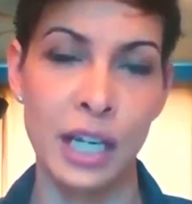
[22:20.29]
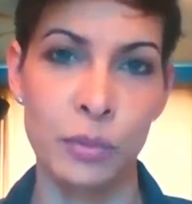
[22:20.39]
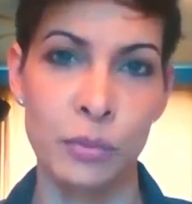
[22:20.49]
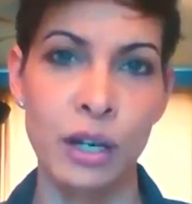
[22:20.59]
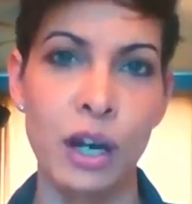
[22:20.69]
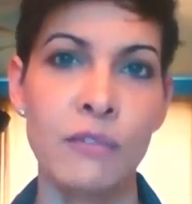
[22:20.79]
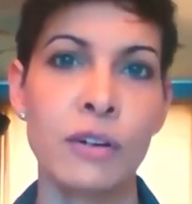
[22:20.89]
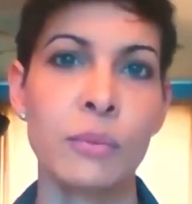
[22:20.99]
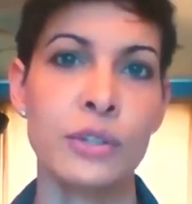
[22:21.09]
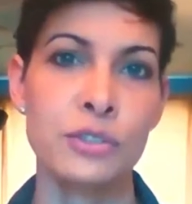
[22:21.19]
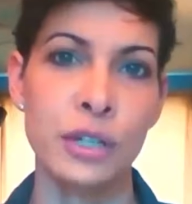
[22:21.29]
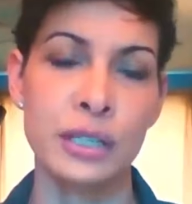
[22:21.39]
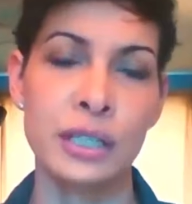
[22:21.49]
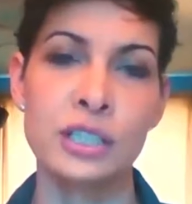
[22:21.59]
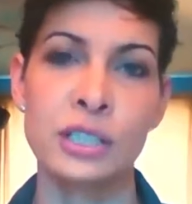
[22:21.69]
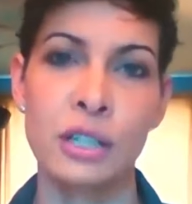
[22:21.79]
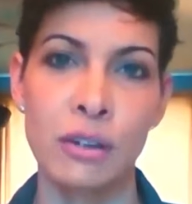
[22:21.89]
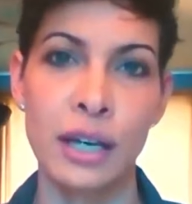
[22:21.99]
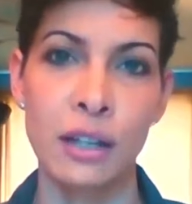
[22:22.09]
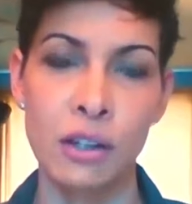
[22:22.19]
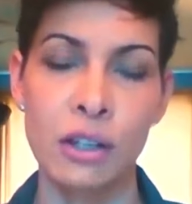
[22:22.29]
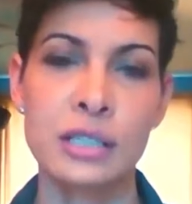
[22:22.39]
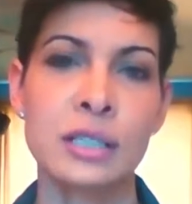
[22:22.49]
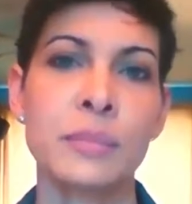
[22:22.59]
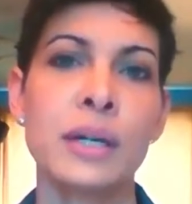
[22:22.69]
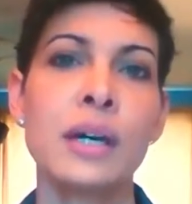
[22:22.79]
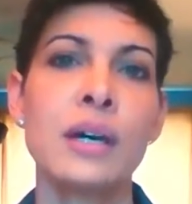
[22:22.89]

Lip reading: help them recover with drug addiction, alcoholism.